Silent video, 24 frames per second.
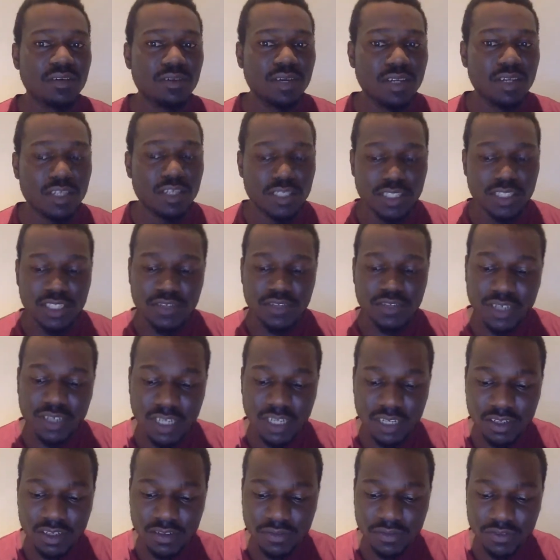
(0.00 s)
It's a different
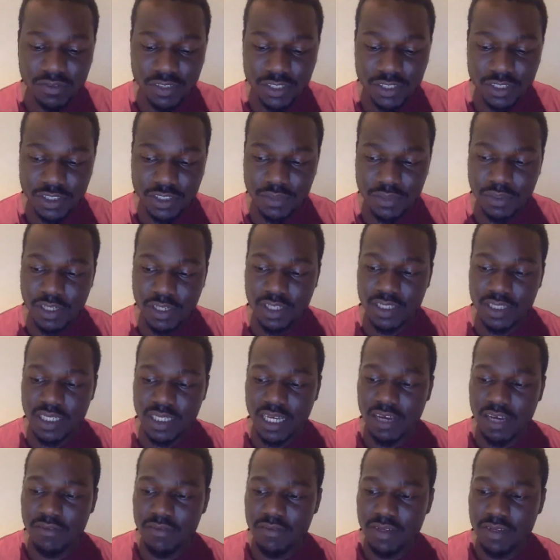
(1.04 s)
kettle of fish because they
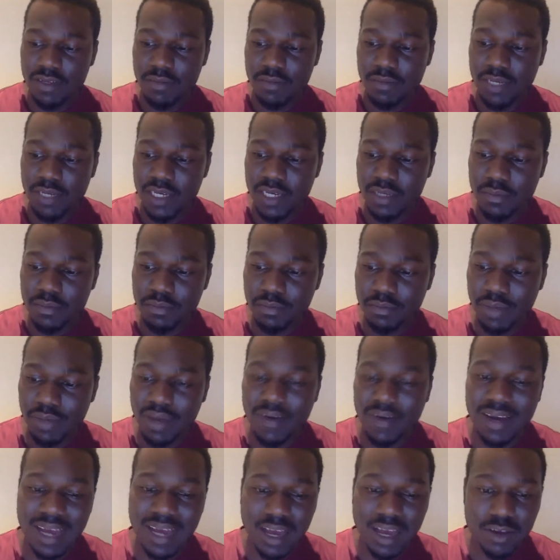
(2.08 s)
have their main
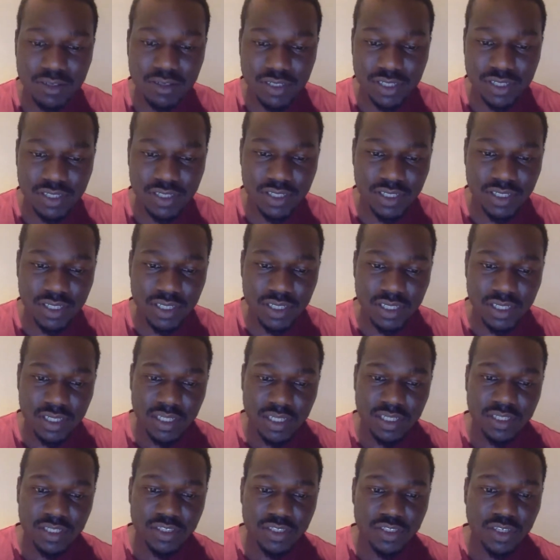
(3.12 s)
powerhouses
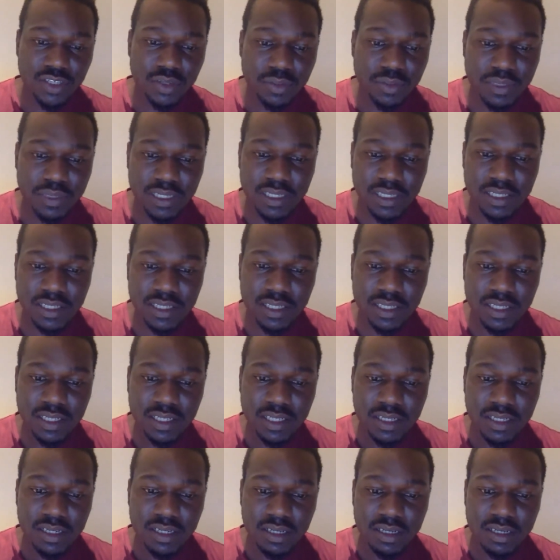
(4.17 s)
in Germany,
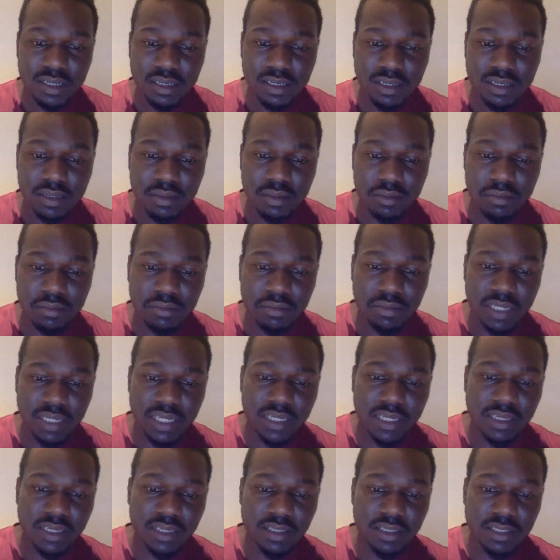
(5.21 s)

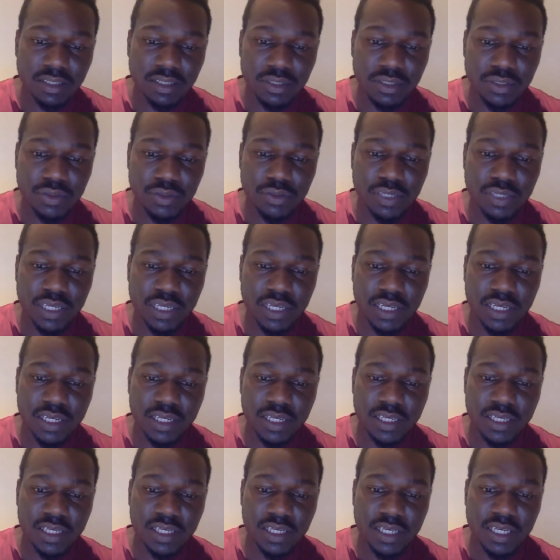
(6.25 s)
in UK,
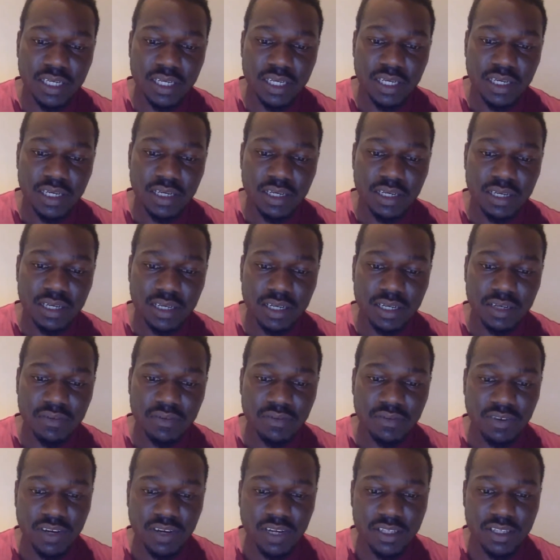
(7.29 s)
and
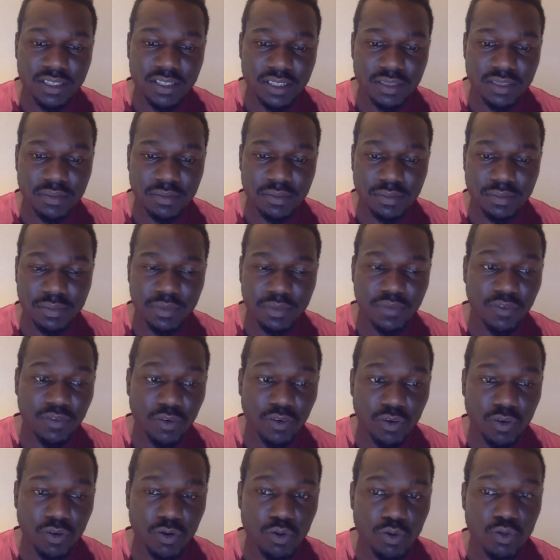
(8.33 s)
France
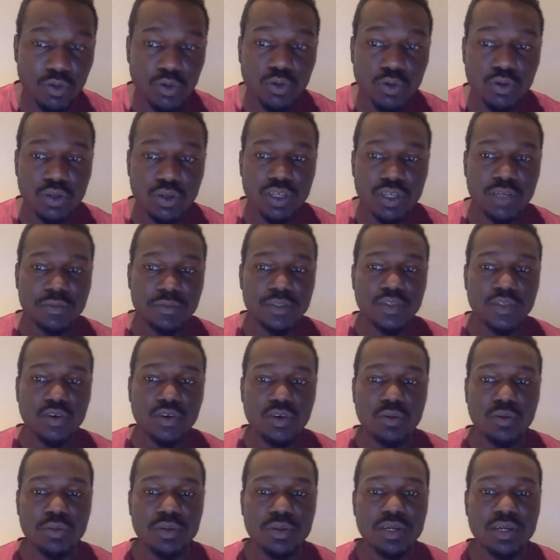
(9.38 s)
before, who could
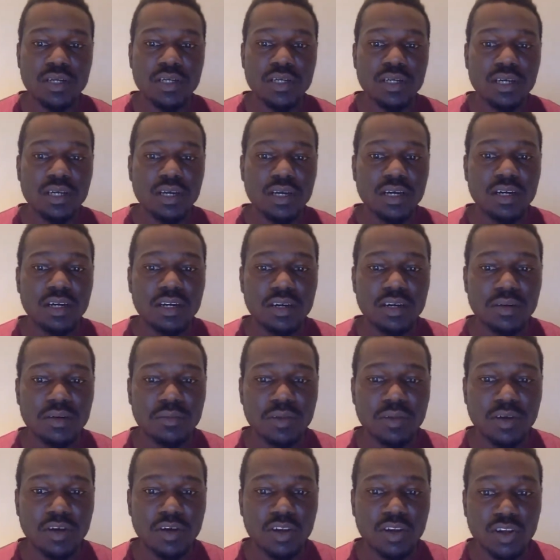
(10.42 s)
absorb a
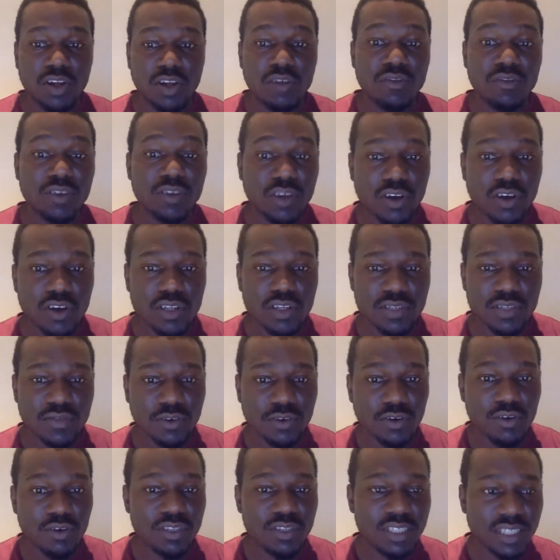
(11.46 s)
lot of the cost for
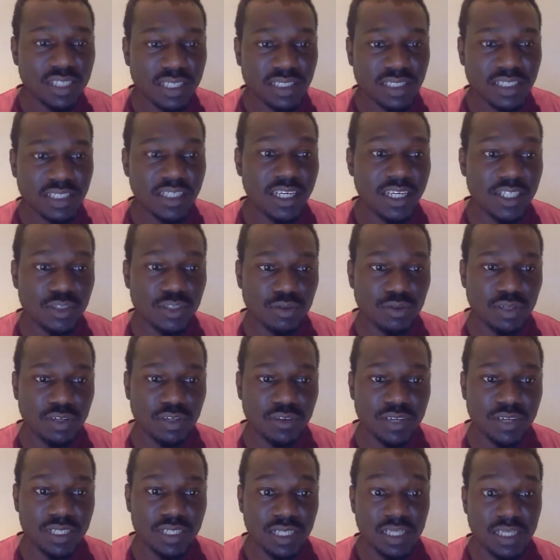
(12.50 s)
all these things in NATO and the
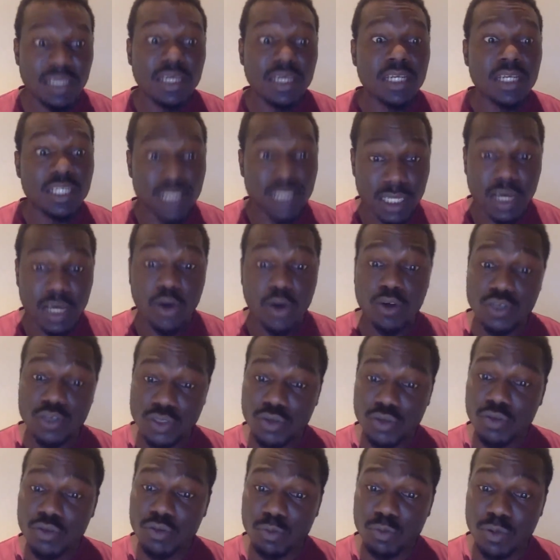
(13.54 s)
rest. And
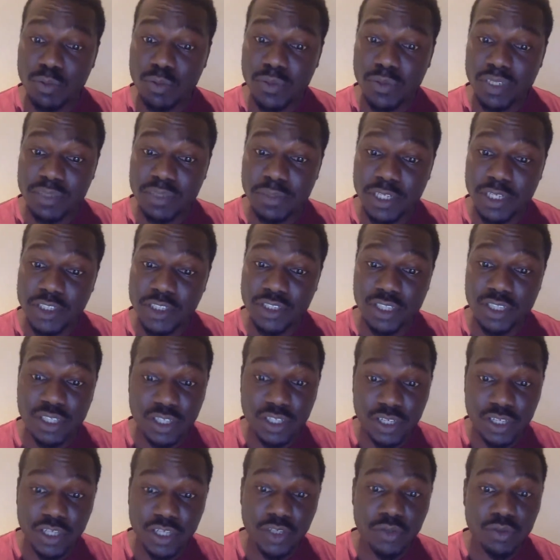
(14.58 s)
also, we must mention in the
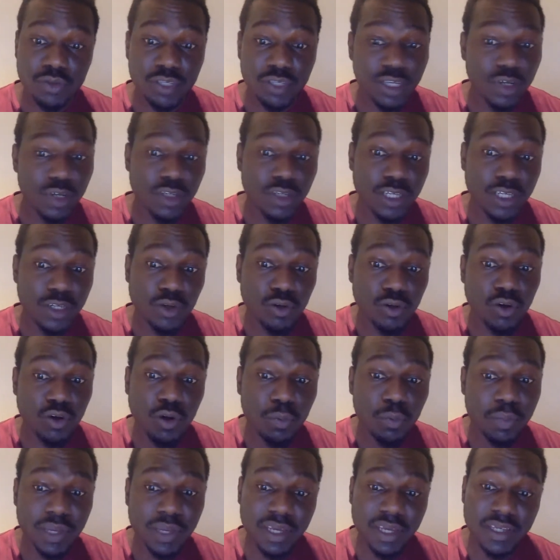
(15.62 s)
EU, they don't
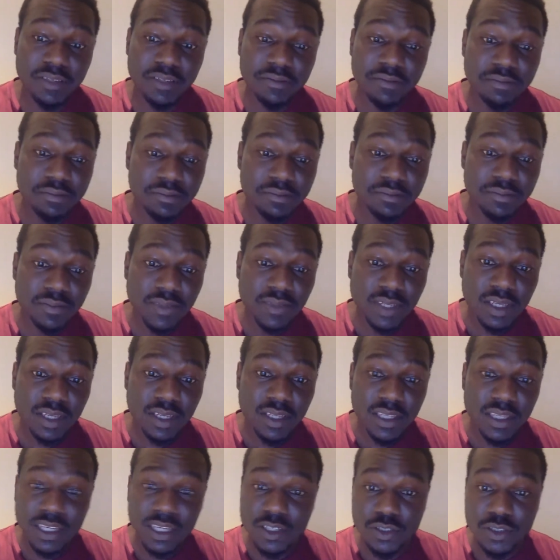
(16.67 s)
all pay
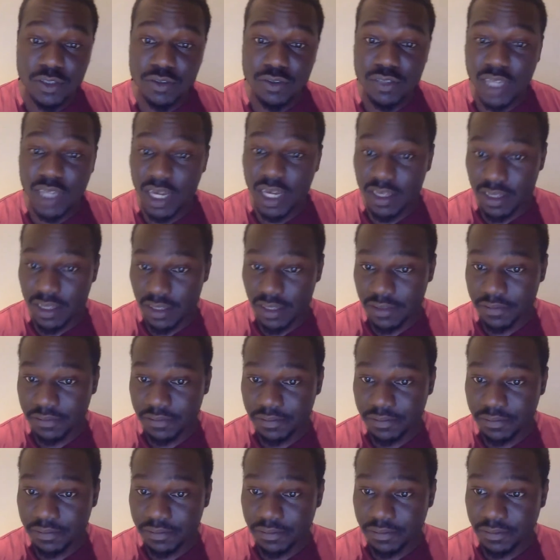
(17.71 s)
their dues either.
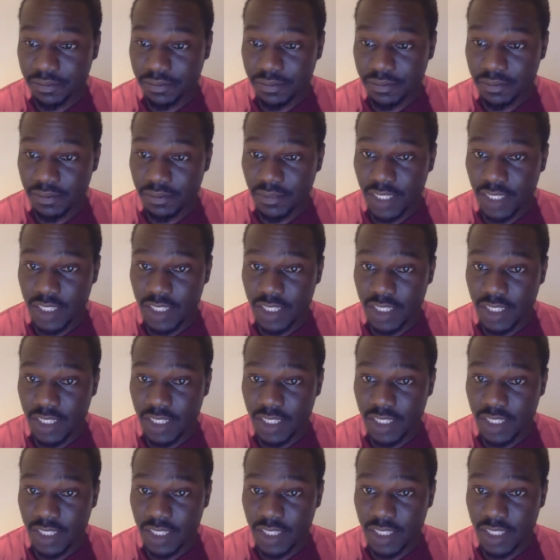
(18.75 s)
In
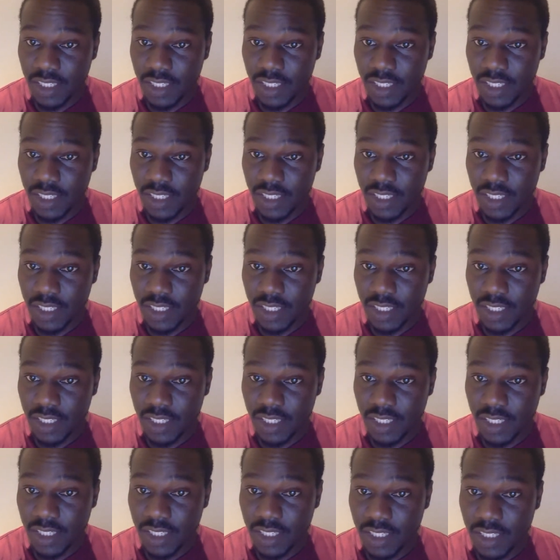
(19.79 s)
EU, they don't all pay their
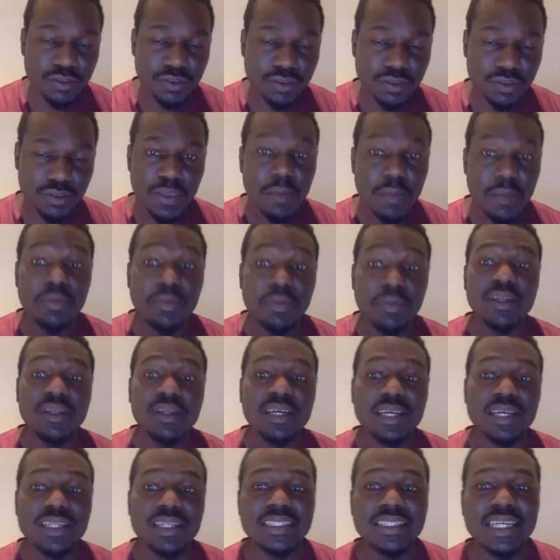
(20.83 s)
dues.
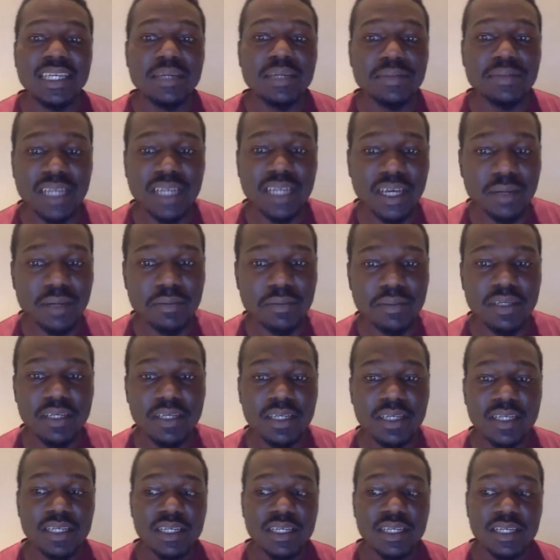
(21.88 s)
But at the same time,
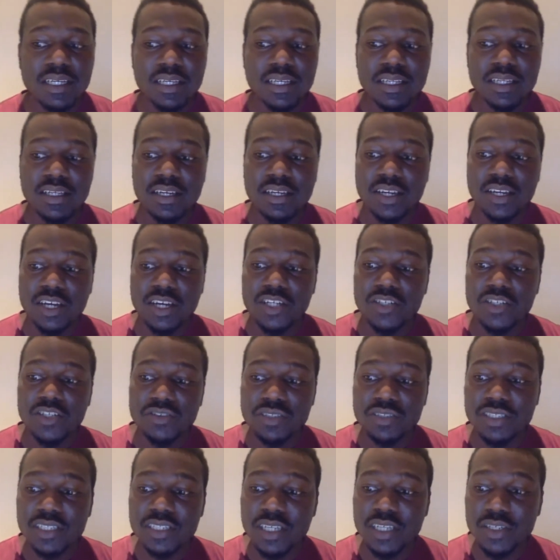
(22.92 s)
the
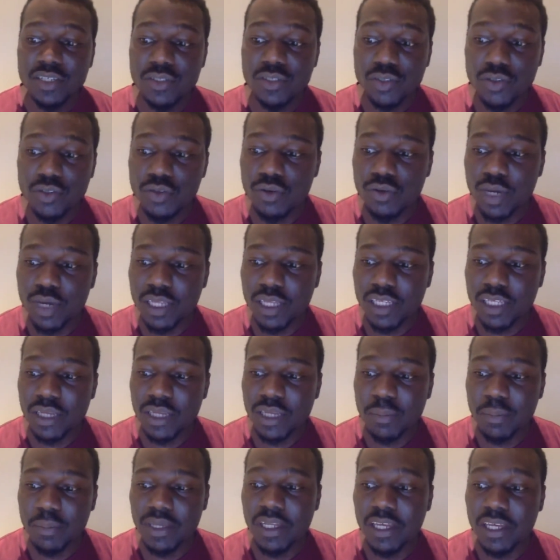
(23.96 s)
countries that do, I think
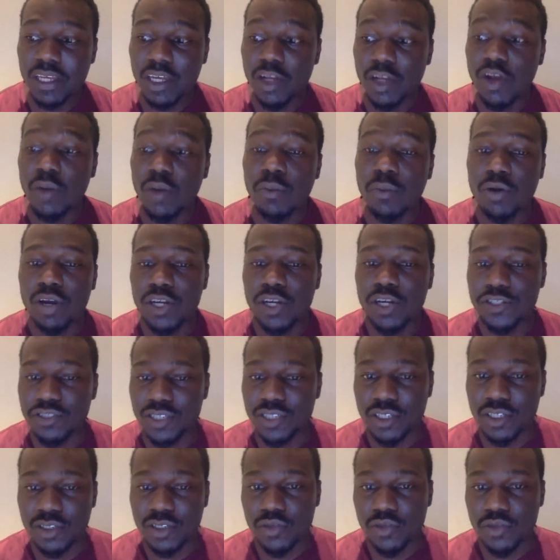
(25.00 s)
there are a lot more countries
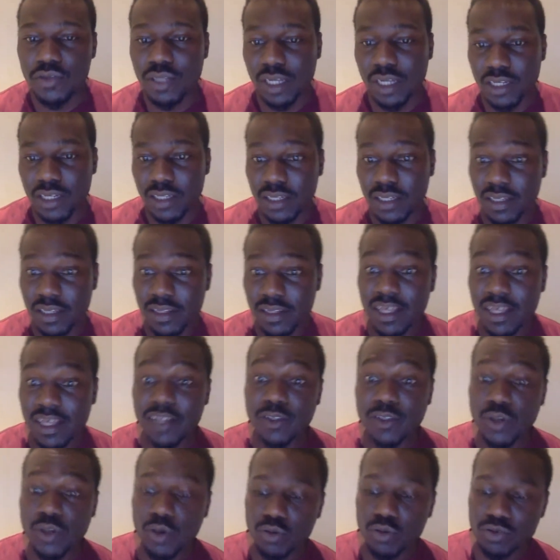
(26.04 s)
that do than
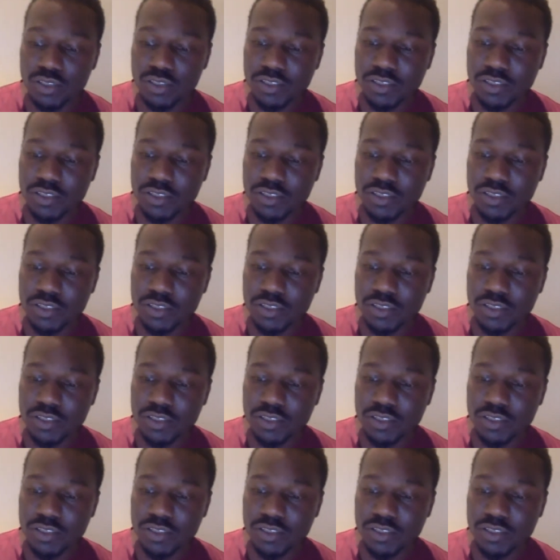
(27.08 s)
don't.